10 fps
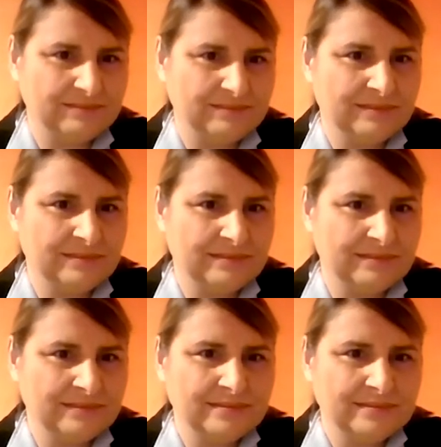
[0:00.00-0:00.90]

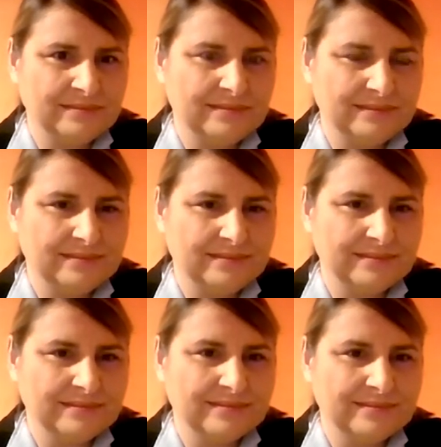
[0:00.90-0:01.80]

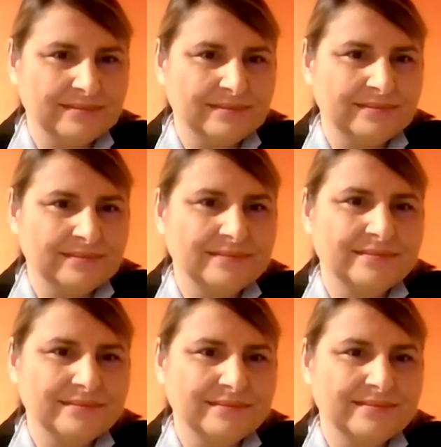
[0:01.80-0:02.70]

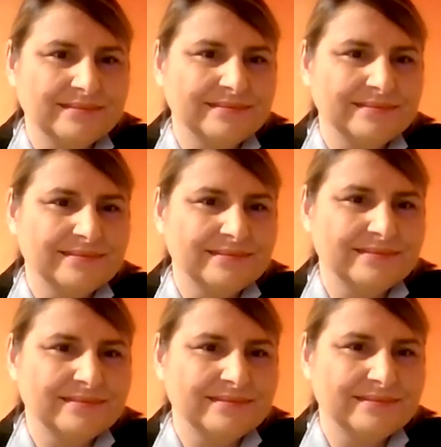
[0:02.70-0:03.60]

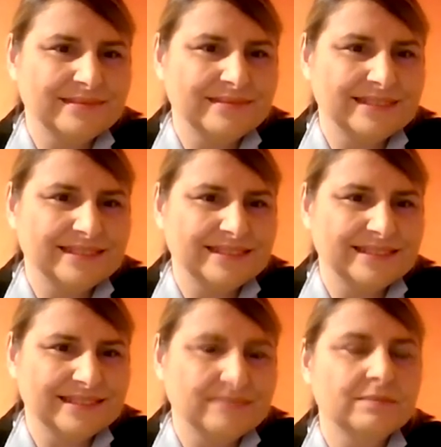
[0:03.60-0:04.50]

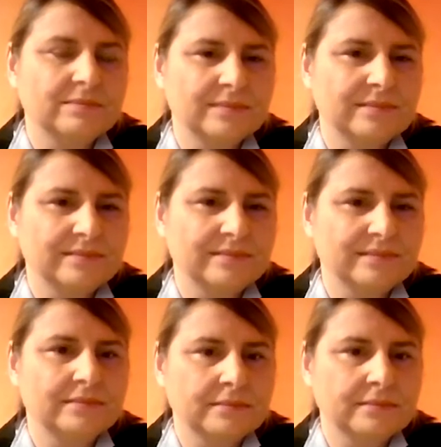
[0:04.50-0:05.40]

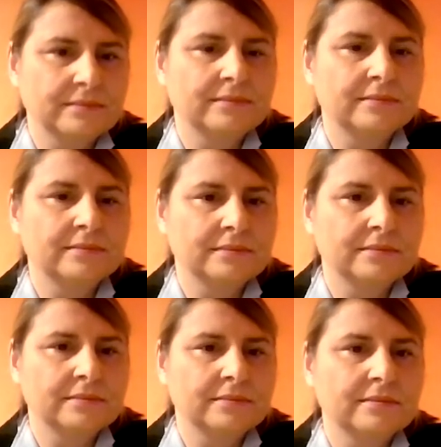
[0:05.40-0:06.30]

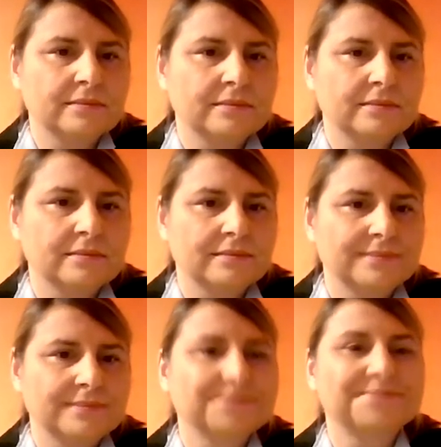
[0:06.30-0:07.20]

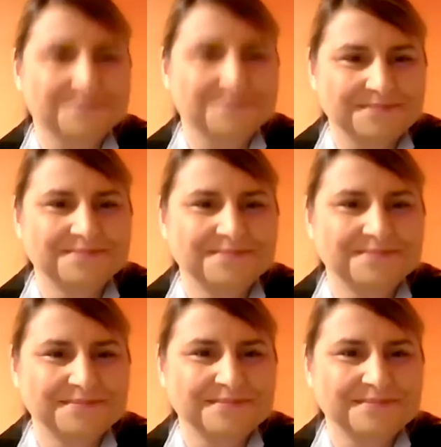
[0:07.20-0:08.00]
(not speaking)